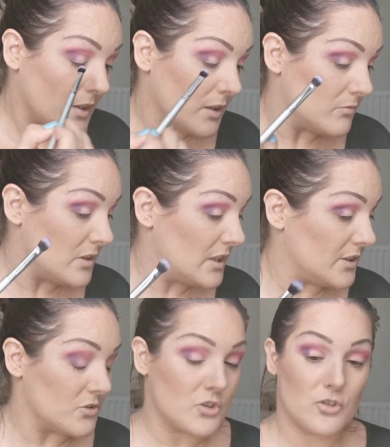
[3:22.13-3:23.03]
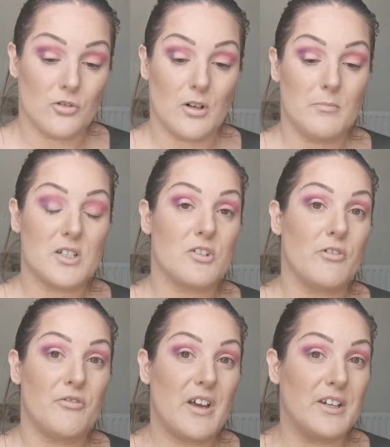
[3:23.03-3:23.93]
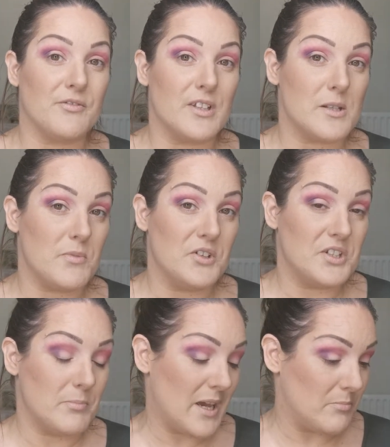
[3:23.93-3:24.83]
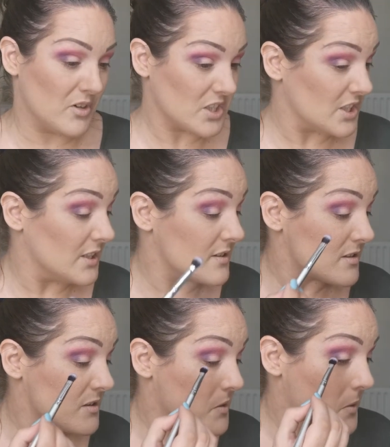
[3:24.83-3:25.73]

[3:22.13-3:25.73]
I'm really not sure I'm much of a fan of these Beauty Bay brushes.